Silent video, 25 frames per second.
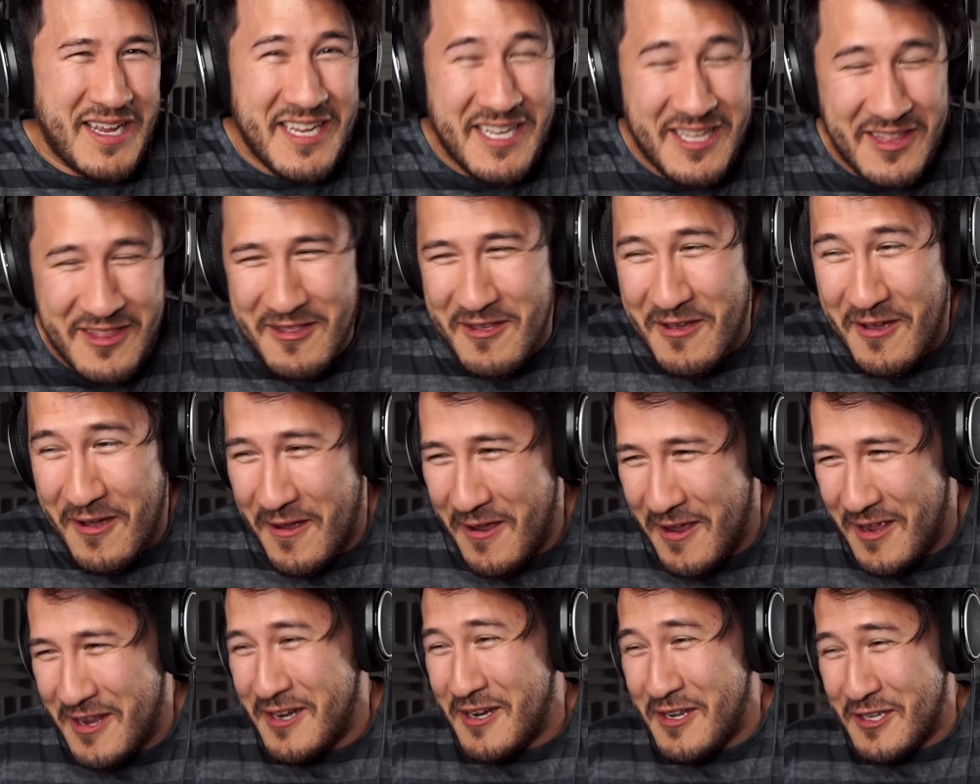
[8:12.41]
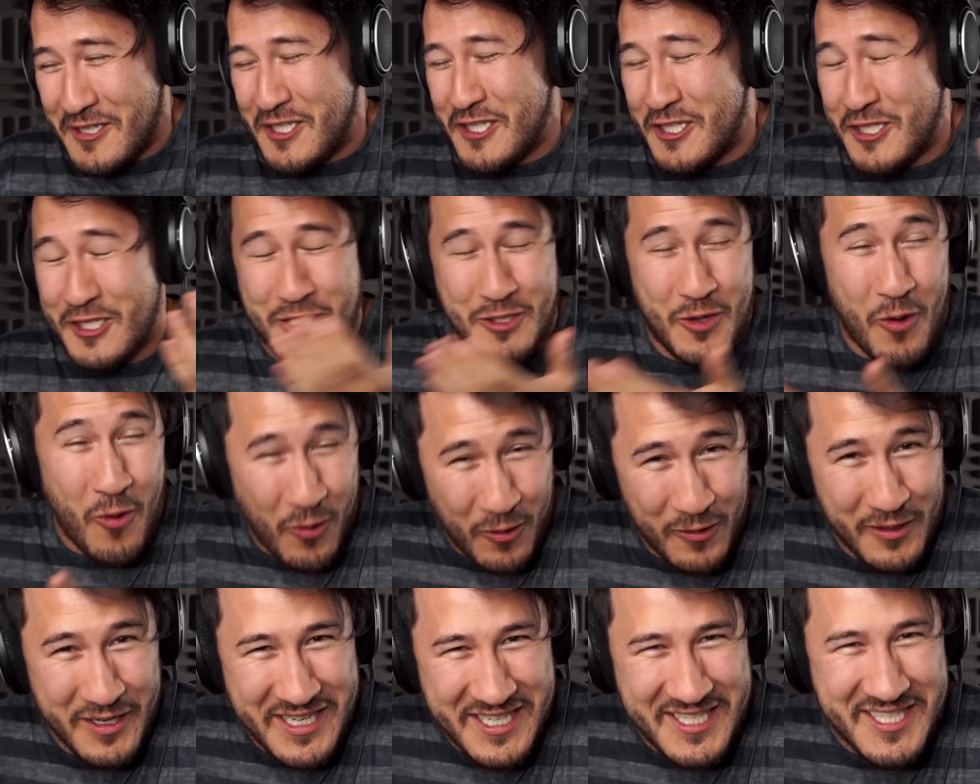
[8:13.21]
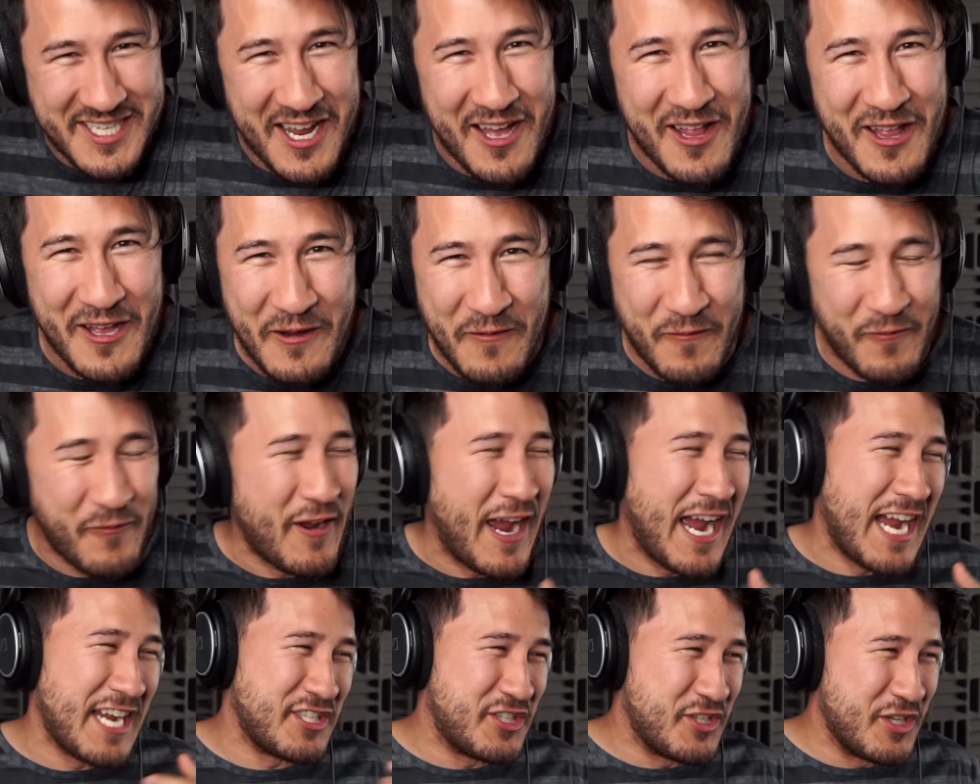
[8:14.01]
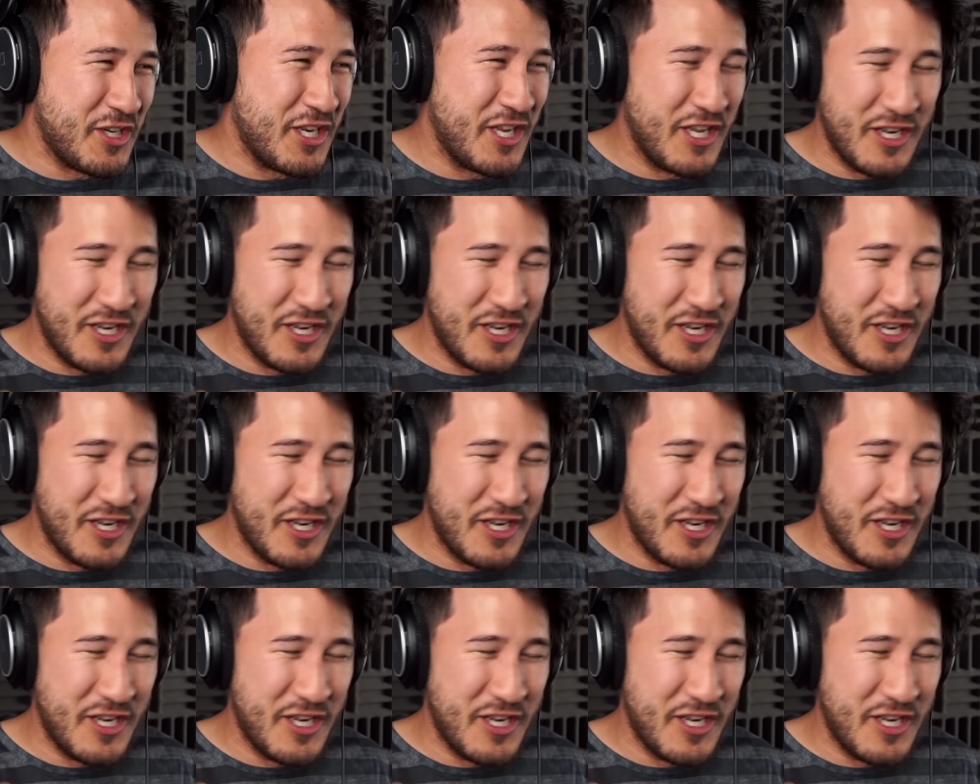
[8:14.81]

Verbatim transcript: in the in a storytelling fashion.